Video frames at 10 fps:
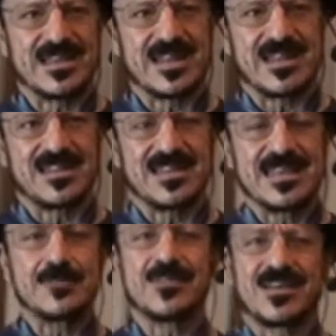And
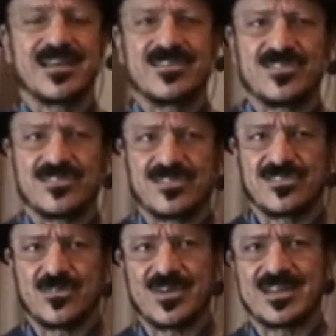the implications
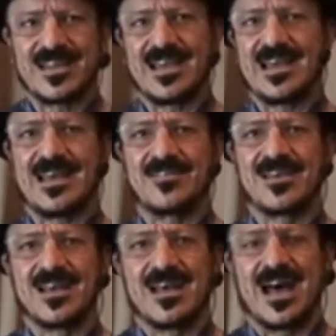this is going to have